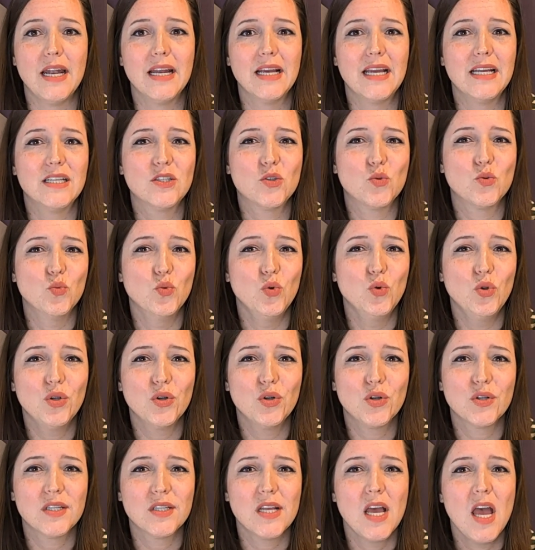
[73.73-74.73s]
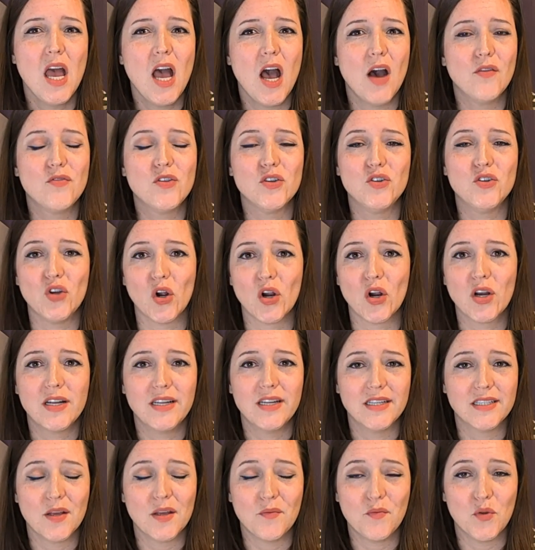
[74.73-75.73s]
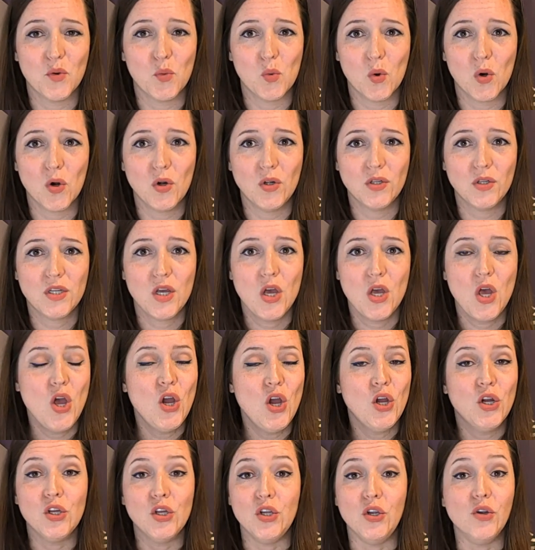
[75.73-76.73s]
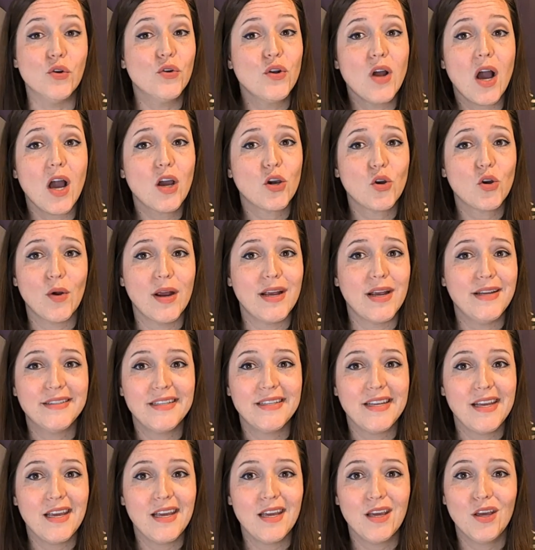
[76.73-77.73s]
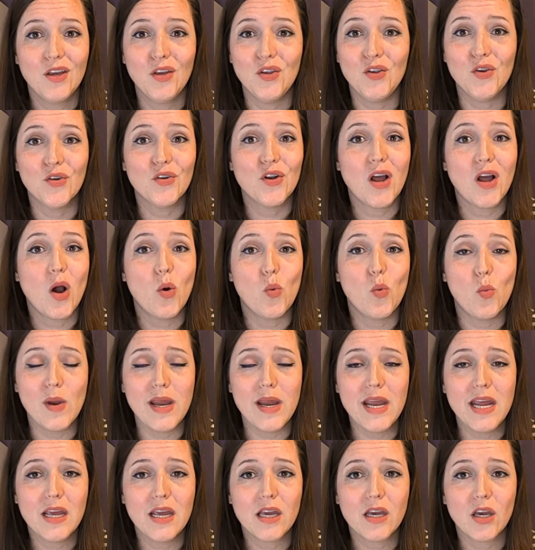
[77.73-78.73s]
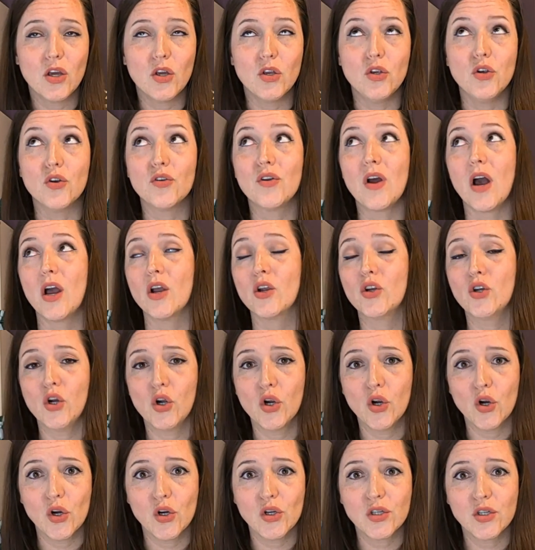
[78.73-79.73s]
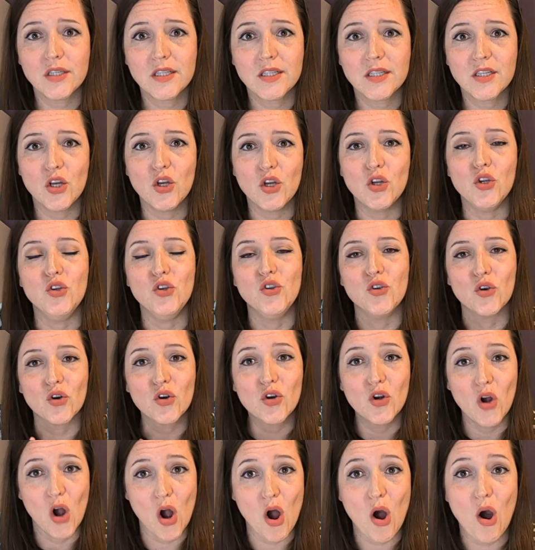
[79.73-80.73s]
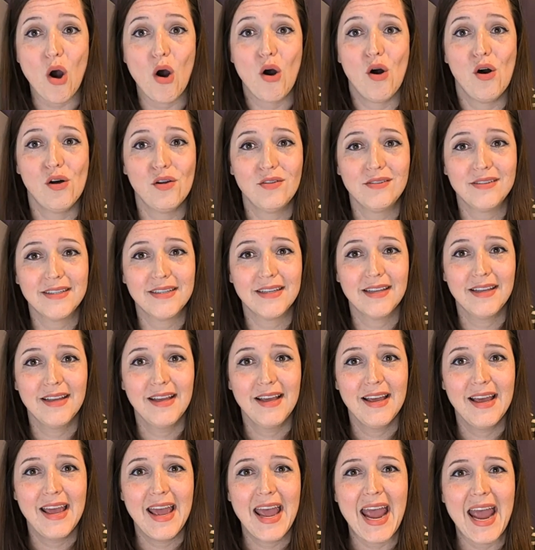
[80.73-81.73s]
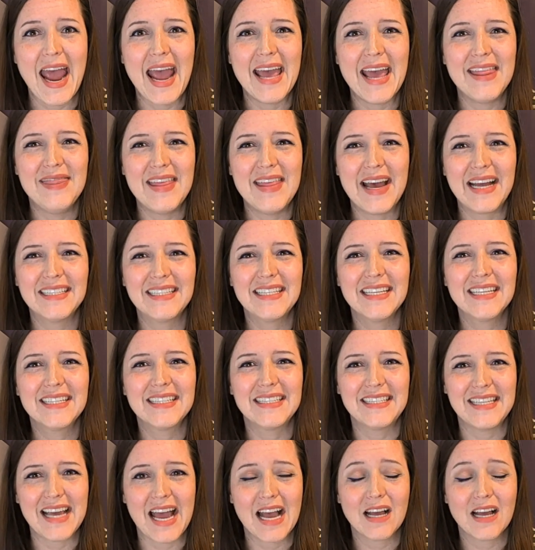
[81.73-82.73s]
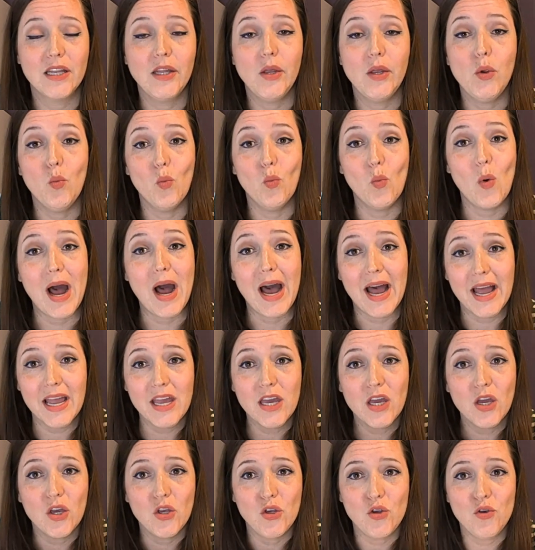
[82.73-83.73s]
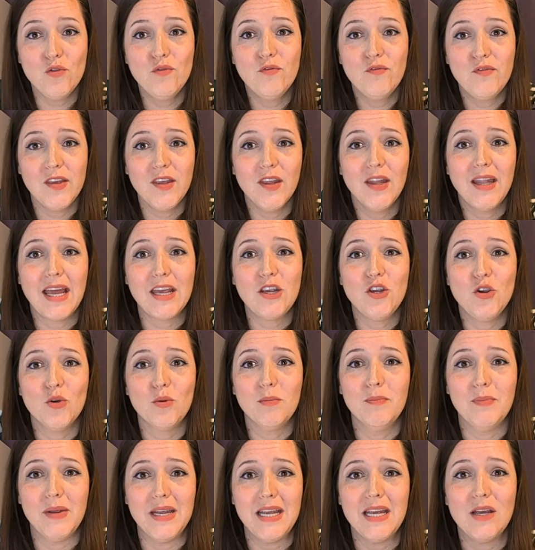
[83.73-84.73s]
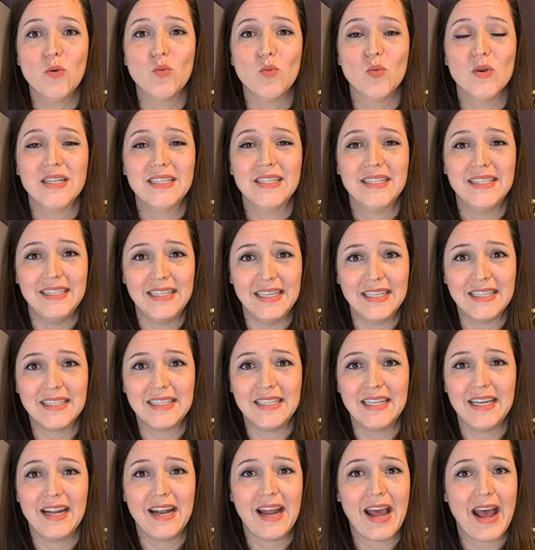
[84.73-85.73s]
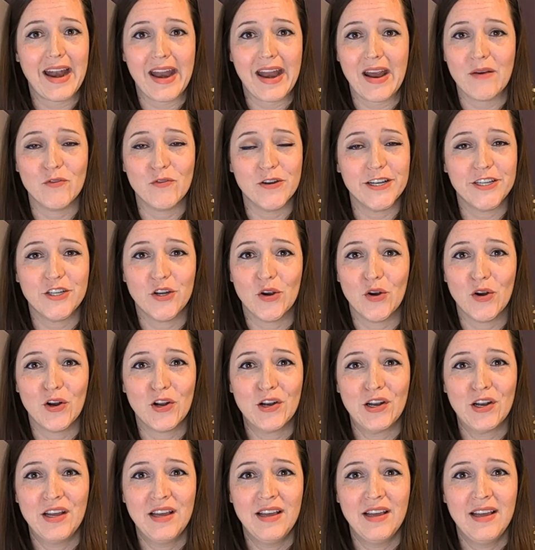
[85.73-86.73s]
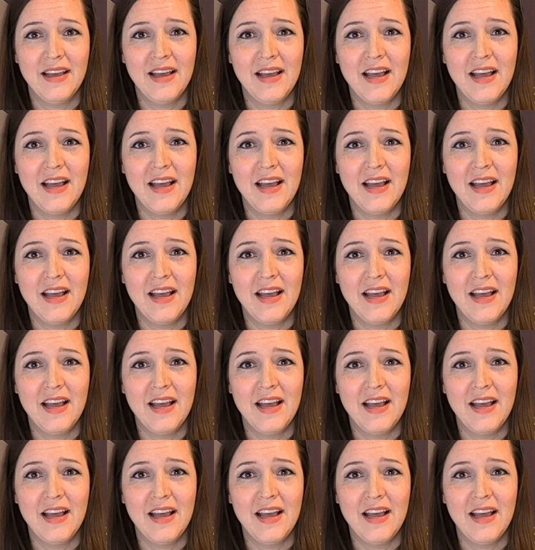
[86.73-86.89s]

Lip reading: and against rulers of the darkness of the world." You're not crazy, you're not weak, you're not cursed, you're called. And that's exactly why you feel like you're being resisted at every turn.